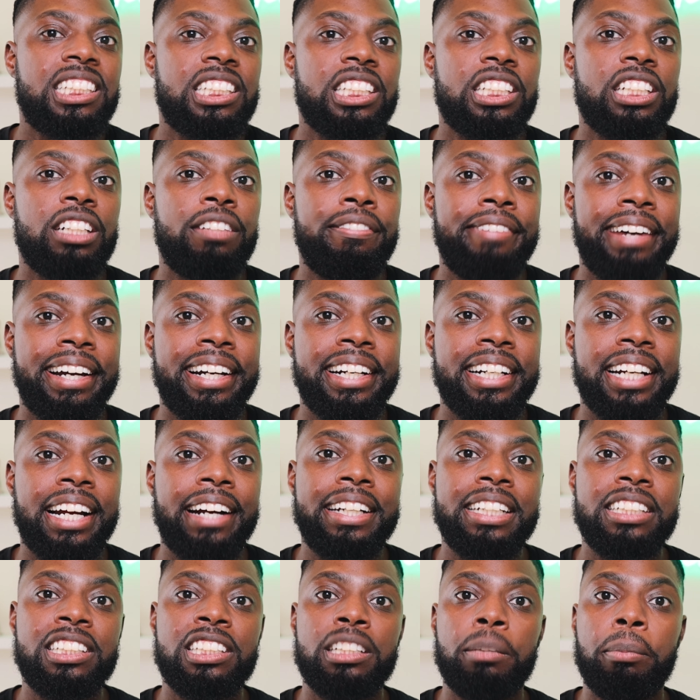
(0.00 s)
it to your
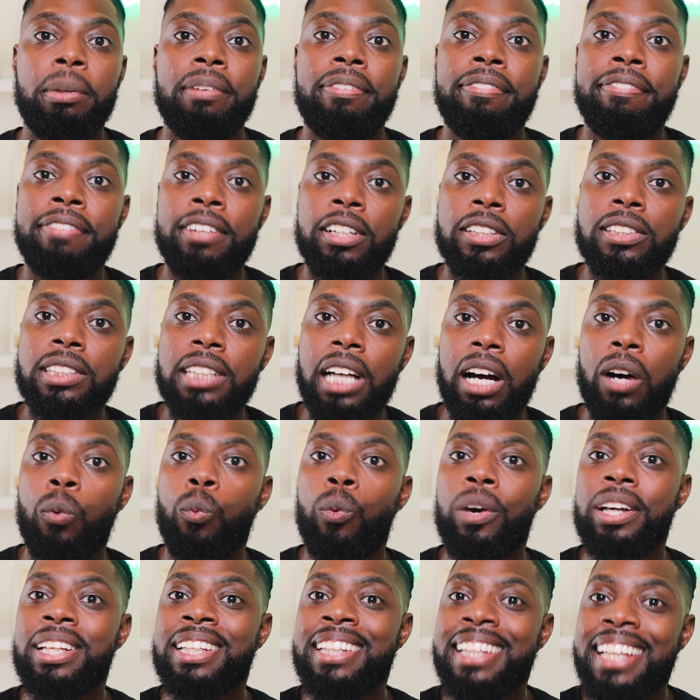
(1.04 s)
veterinarian to be filled
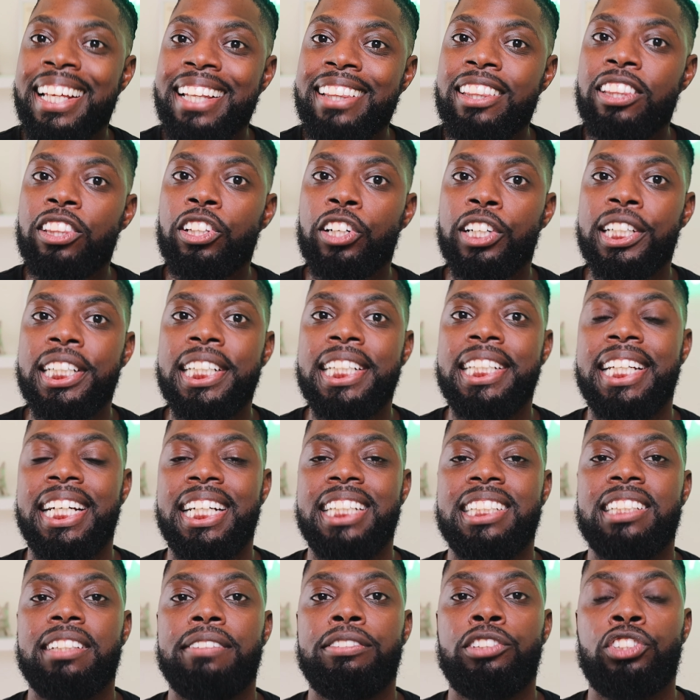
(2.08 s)
out within thirty
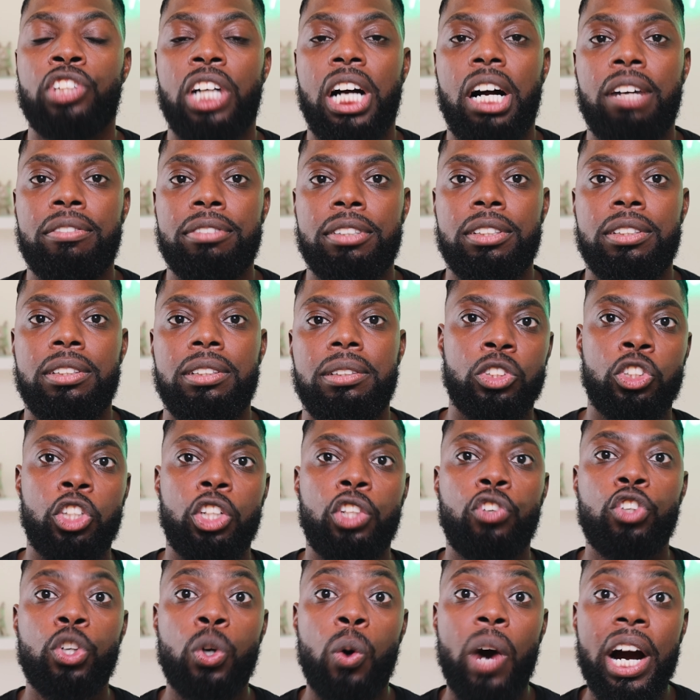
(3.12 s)
days of travel. So
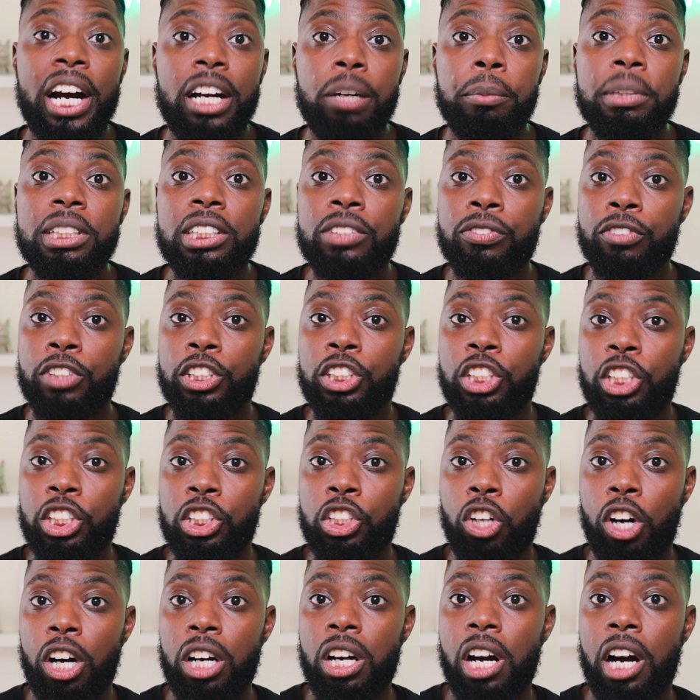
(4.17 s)
the requirements for your
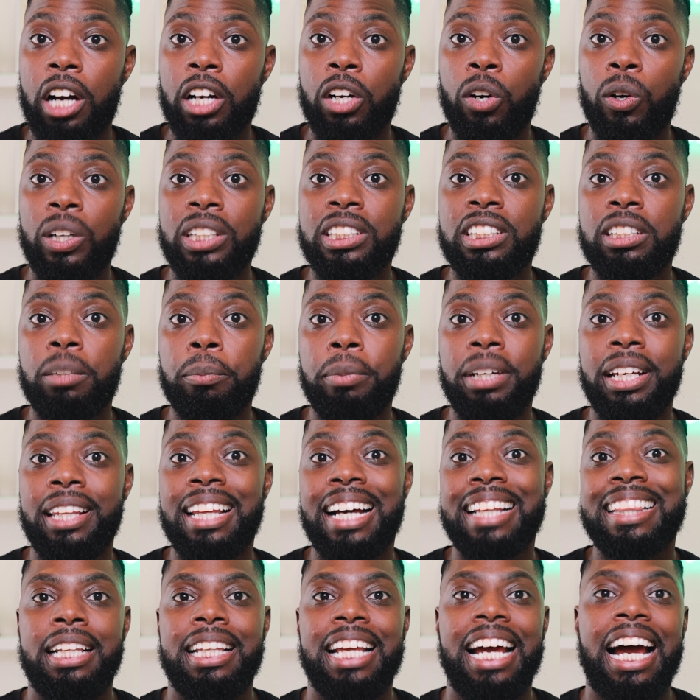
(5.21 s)
dog are going to be
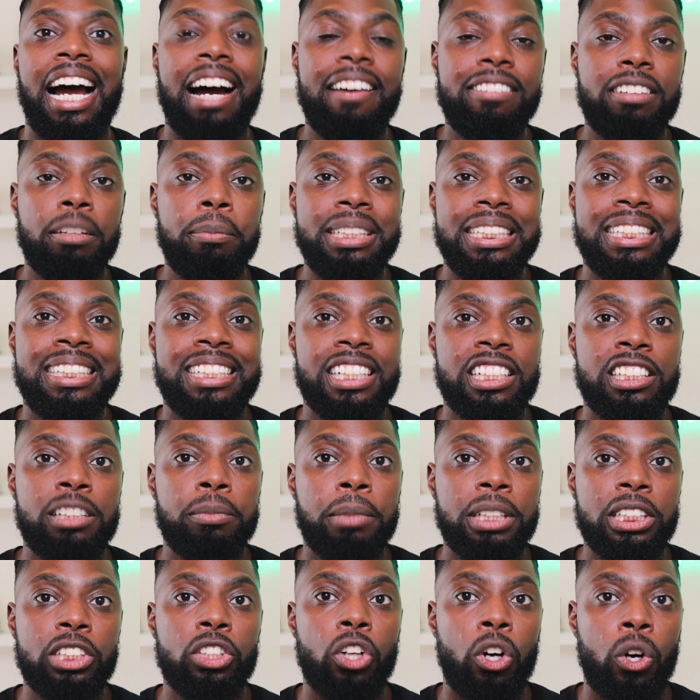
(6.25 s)
that they have to be six
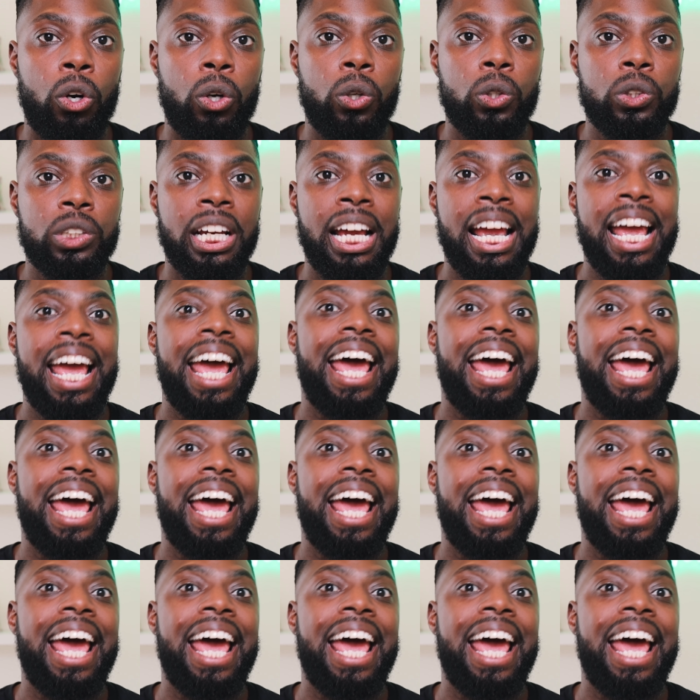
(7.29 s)
months old